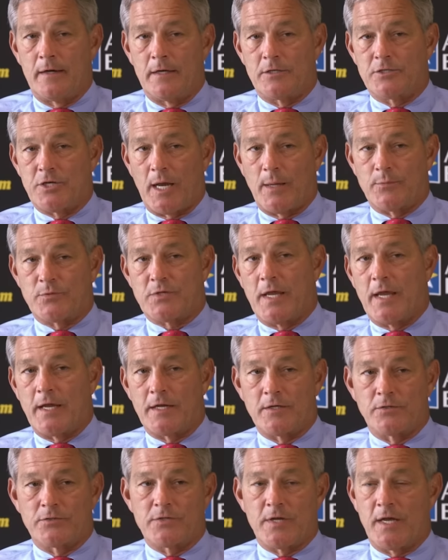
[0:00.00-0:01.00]
James
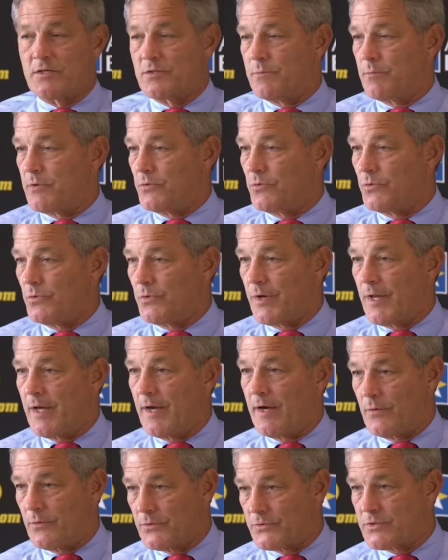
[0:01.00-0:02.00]
Daniels hasn't been ruled
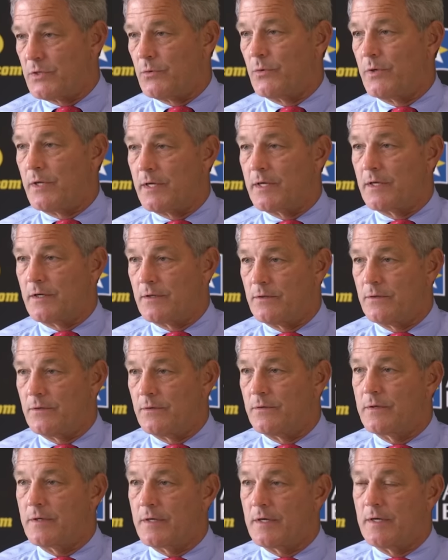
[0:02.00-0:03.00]
out. We'll see what he can do.